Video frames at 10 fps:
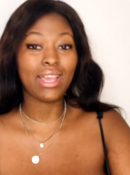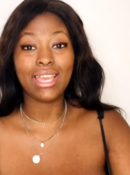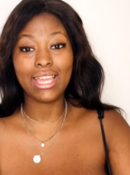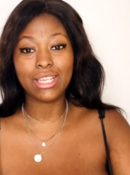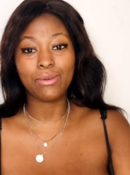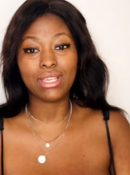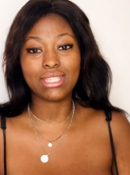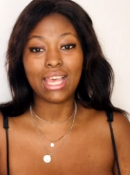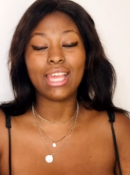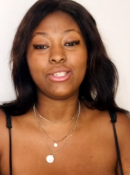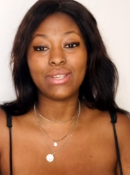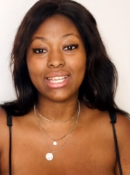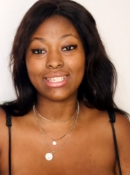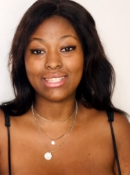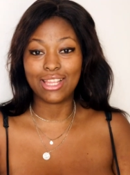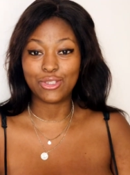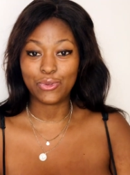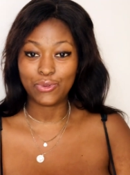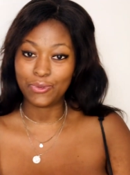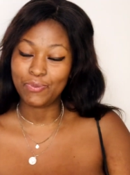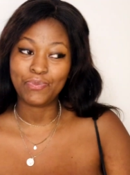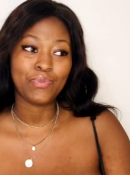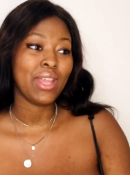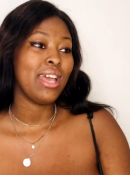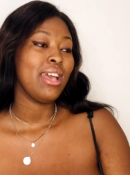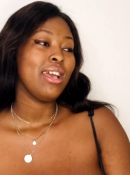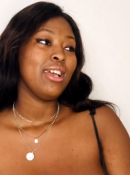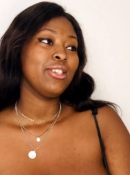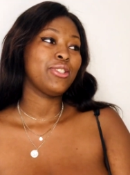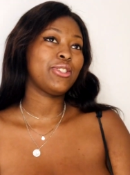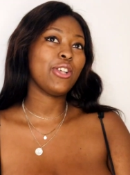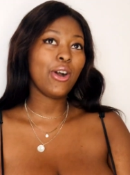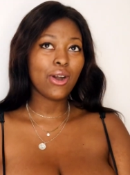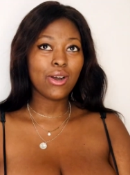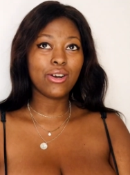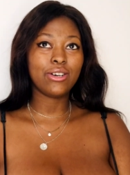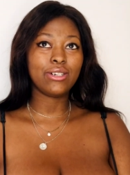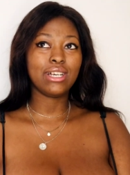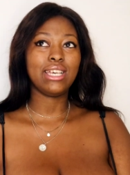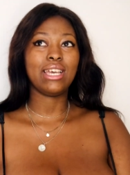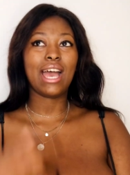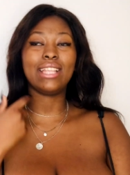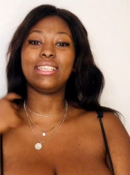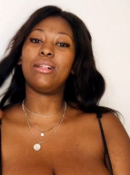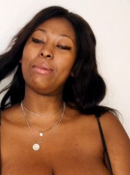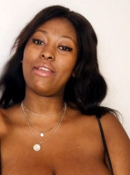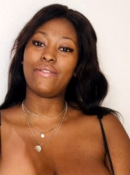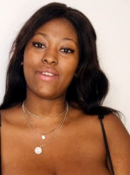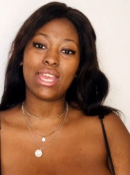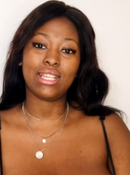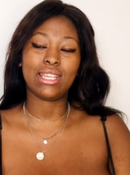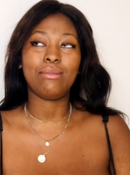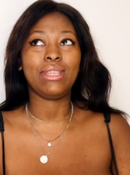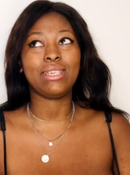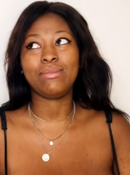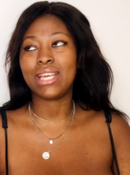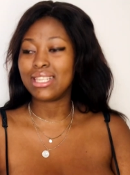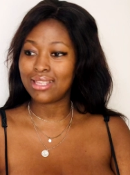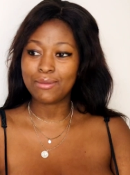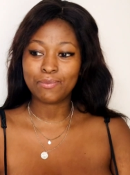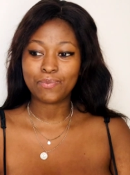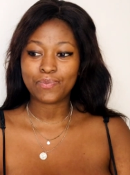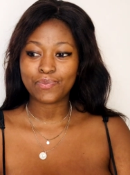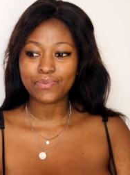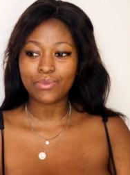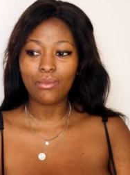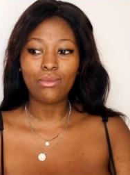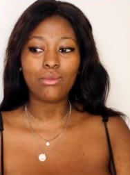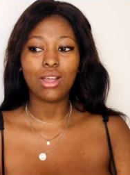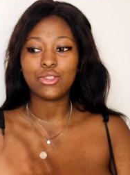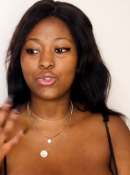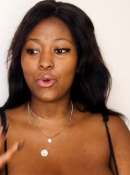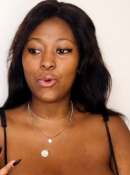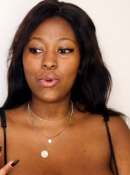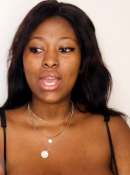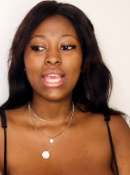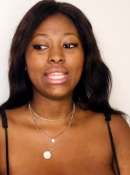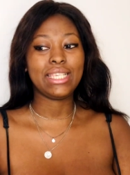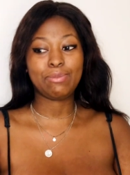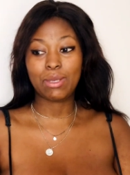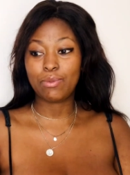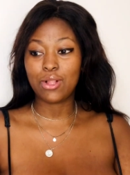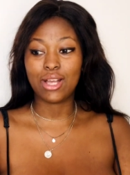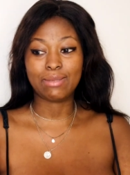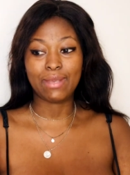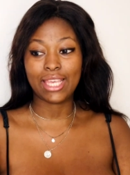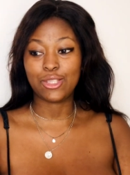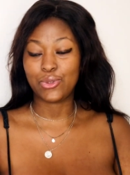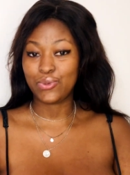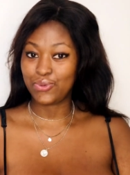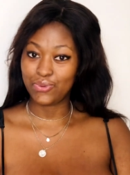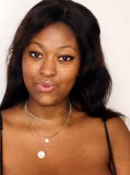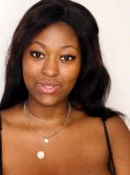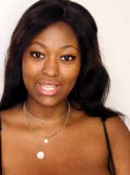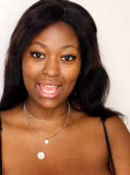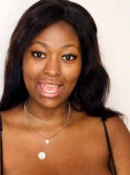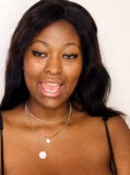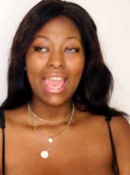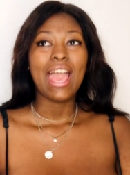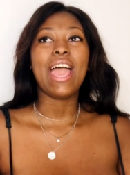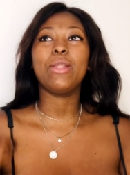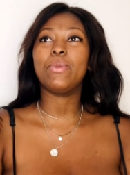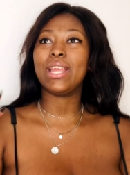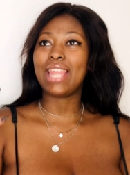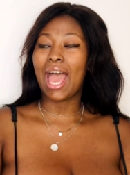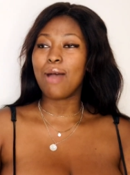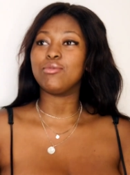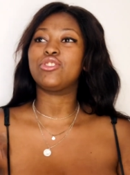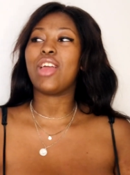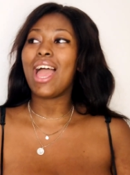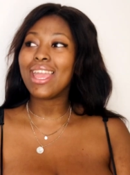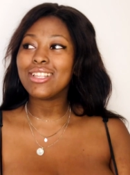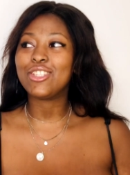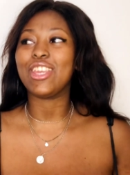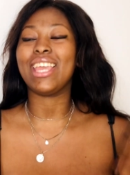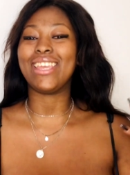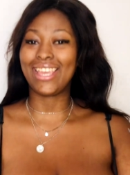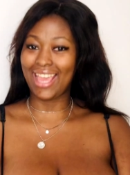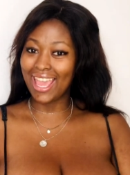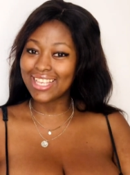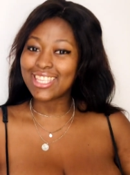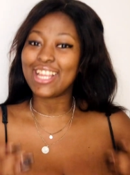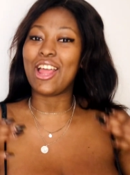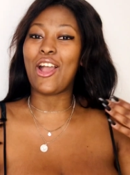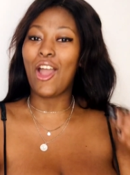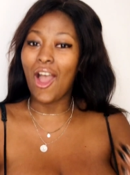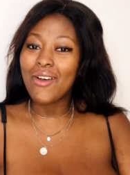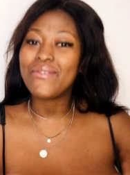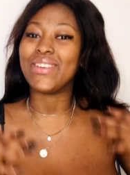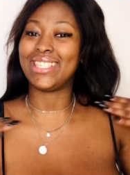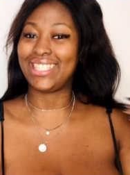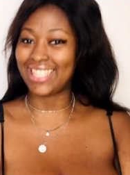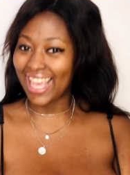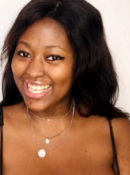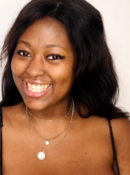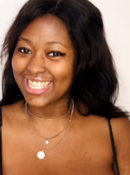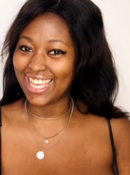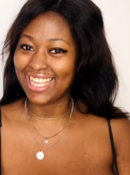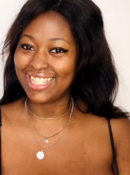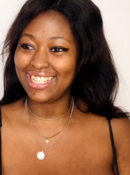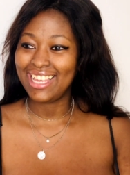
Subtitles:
anyways, I don't understand Sotho. So I tell my friend, I'm like, Mdaze, so these people are speaking Sotho, ne? And when I'm trying to engage in a conversation,